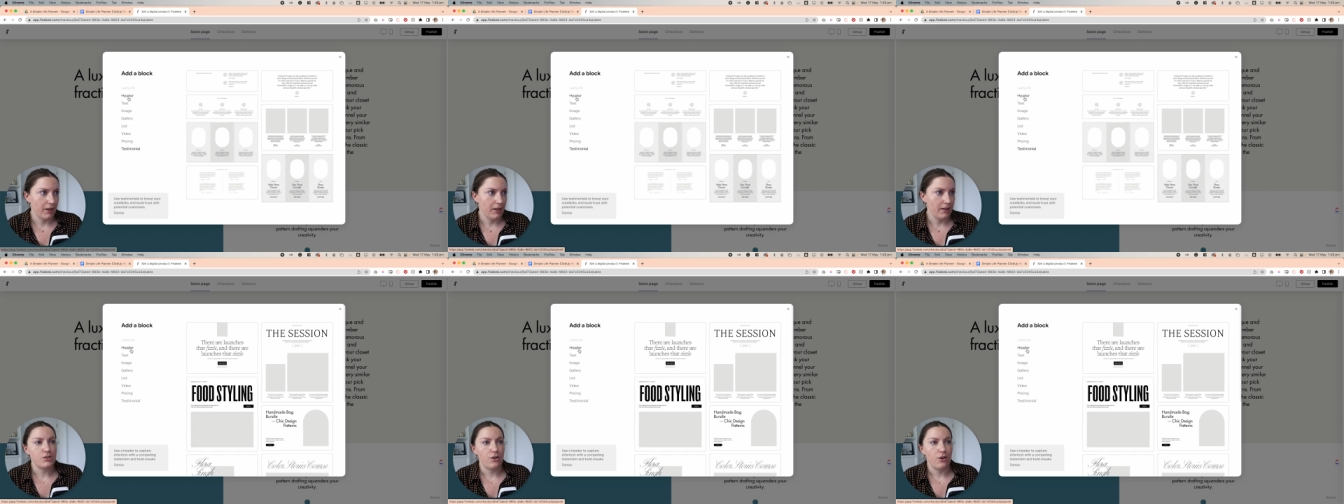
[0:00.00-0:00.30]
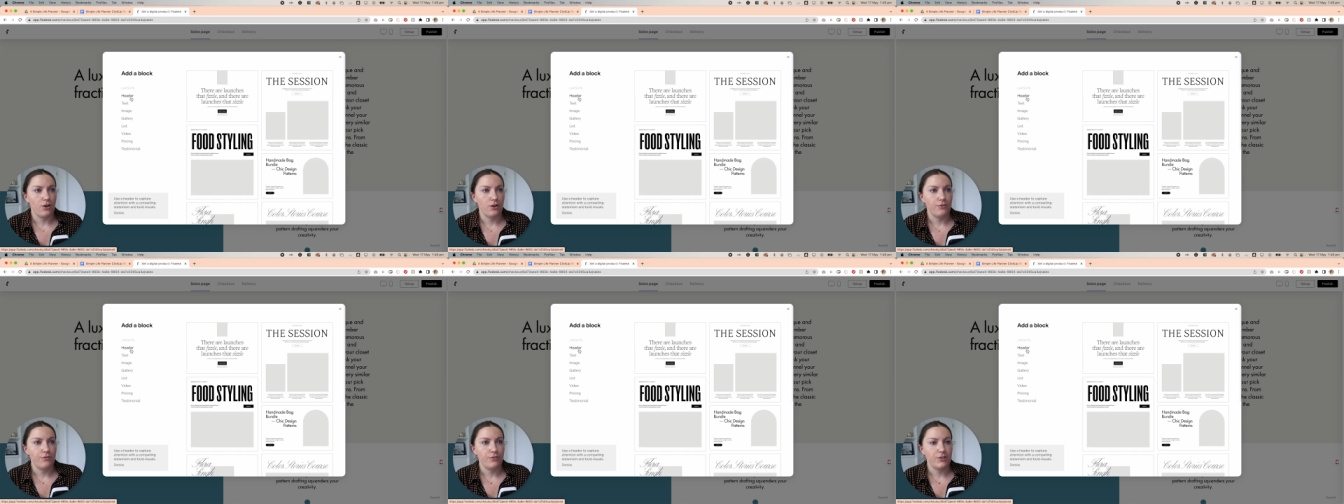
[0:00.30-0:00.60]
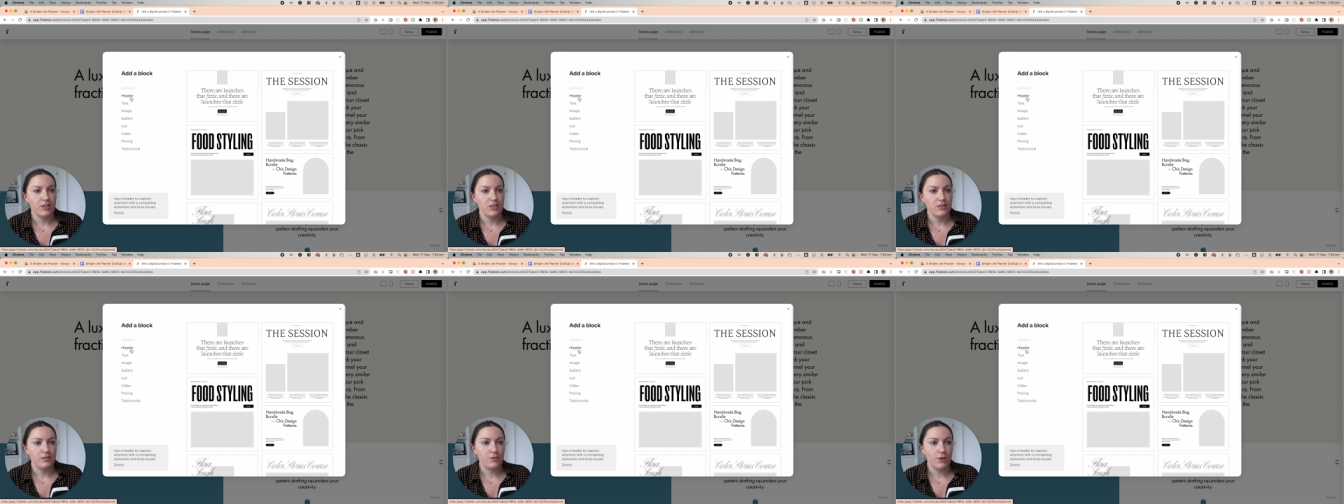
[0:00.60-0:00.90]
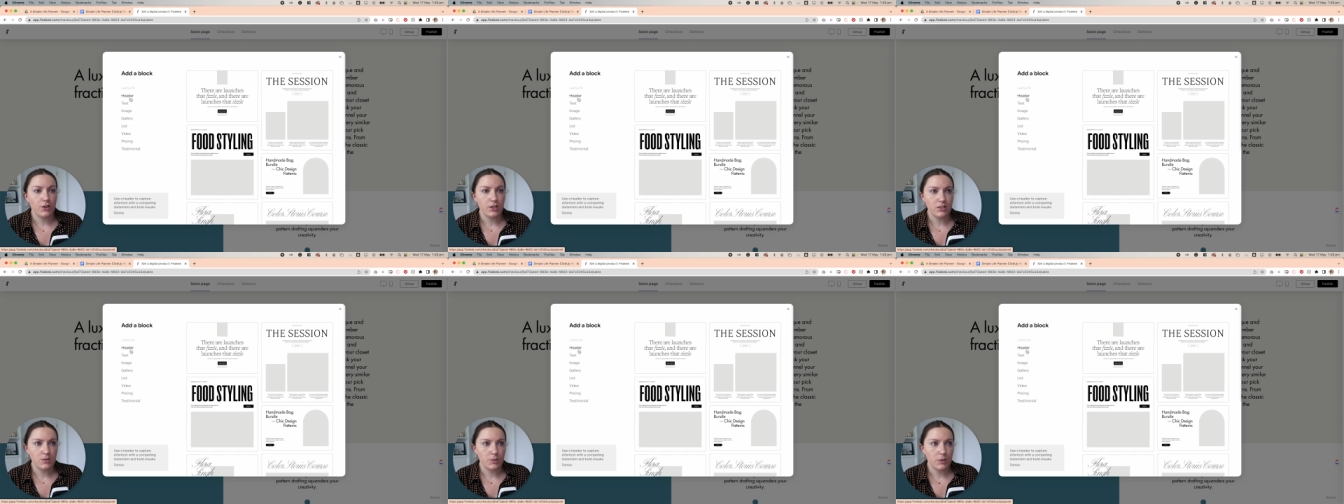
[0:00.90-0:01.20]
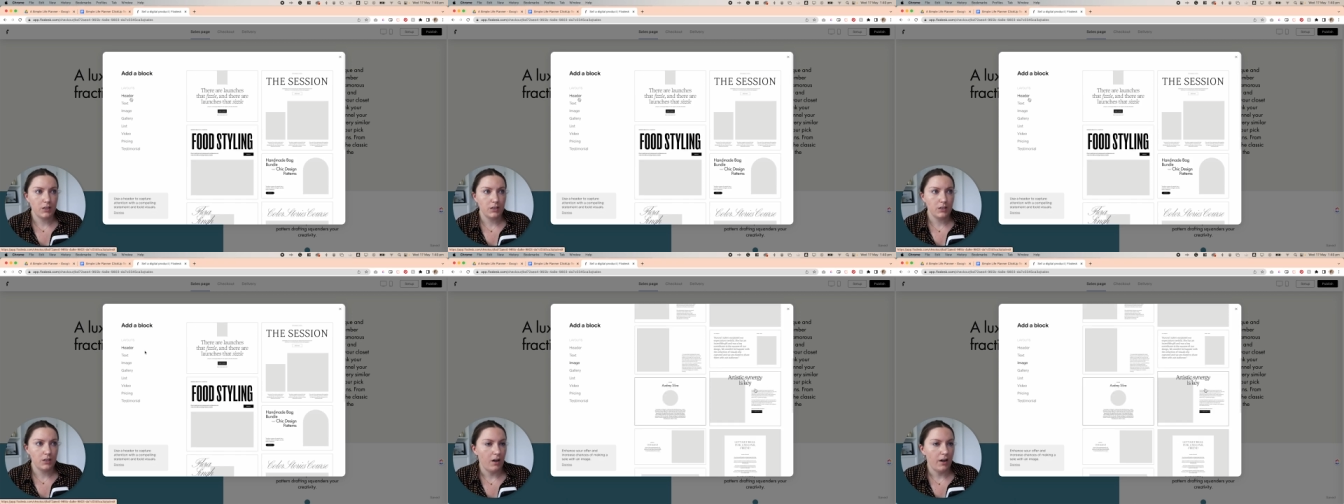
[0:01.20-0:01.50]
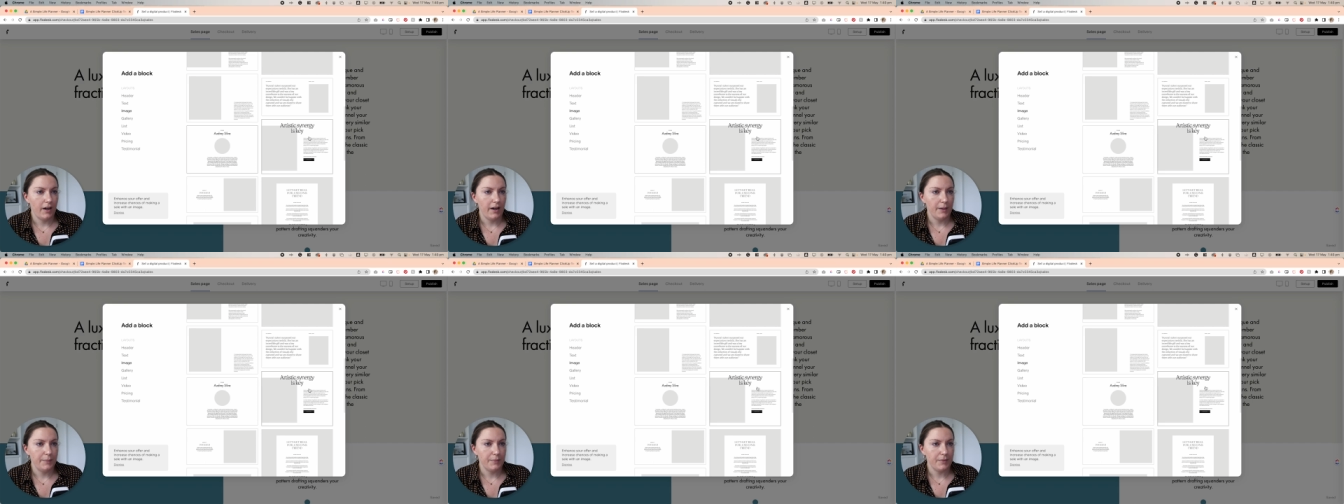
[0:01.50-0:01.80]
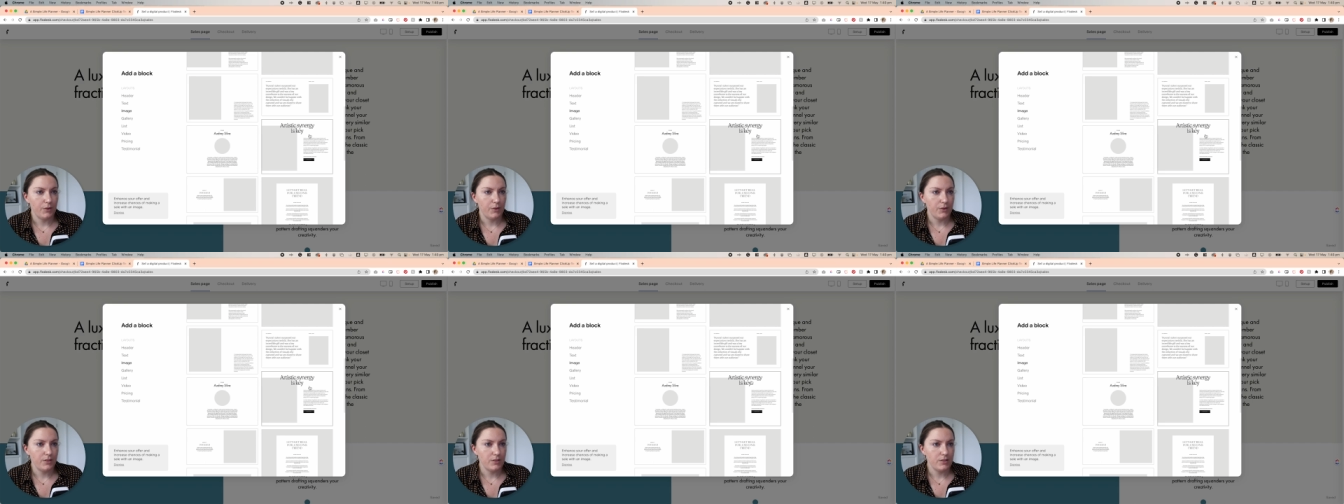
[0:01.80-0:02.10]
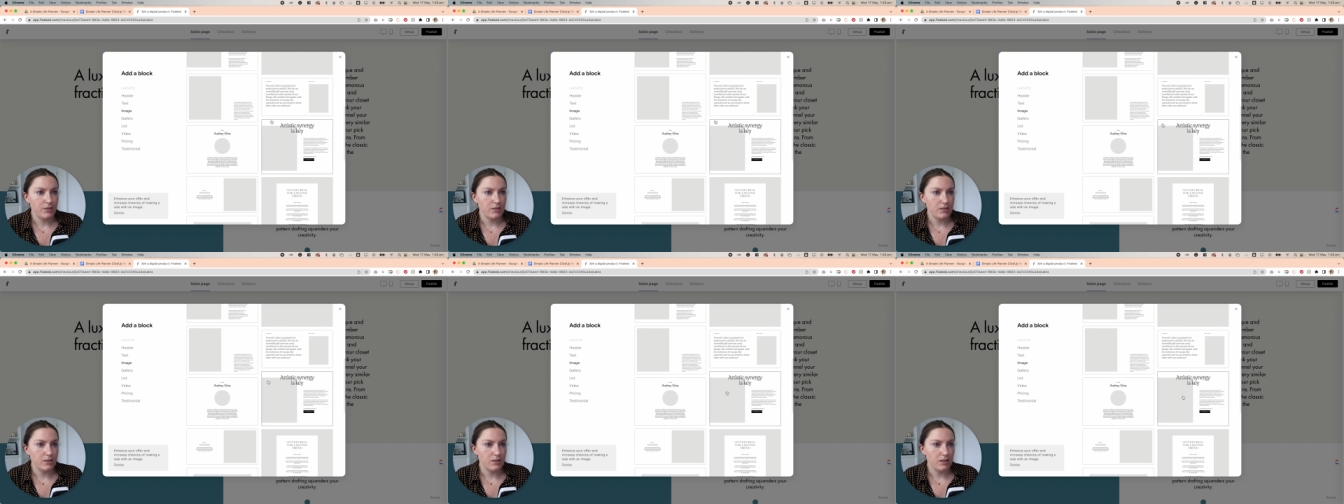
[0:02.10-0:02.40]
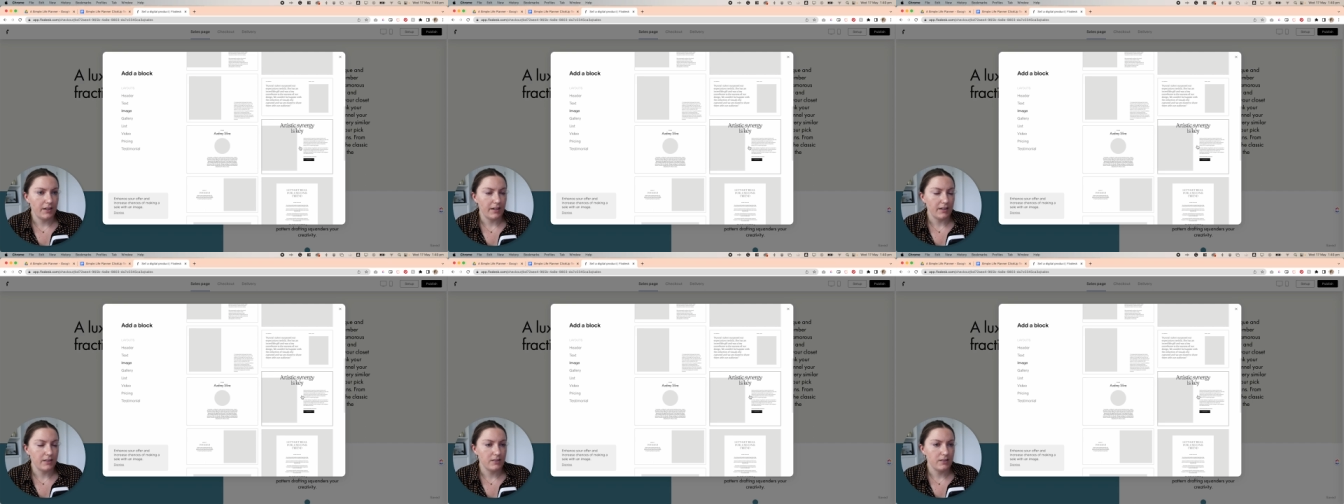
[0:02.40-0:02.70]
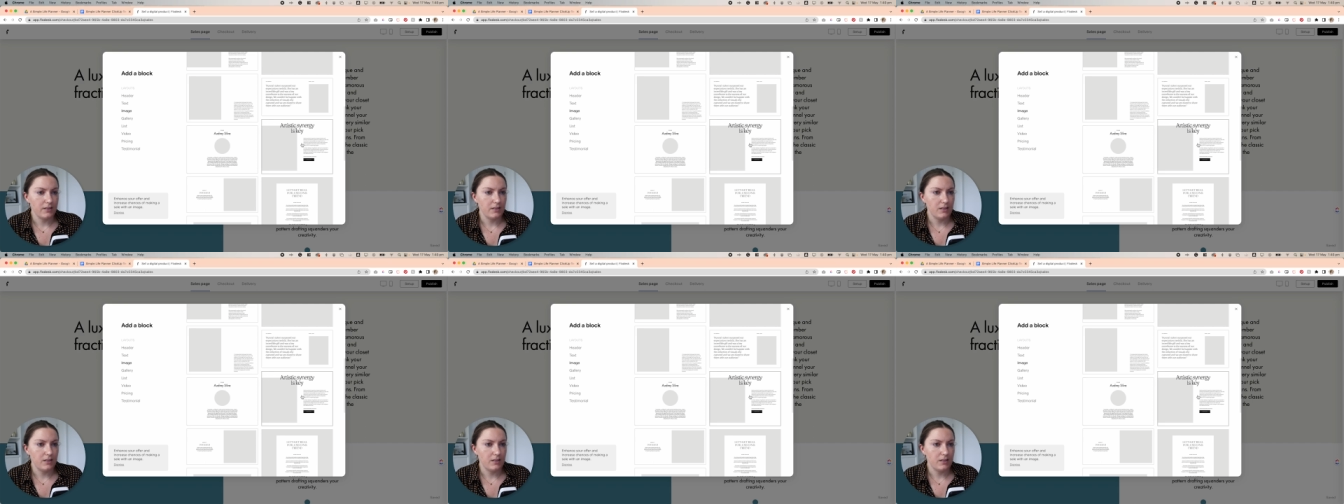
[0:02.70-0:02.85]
So for this first one, I'm going to select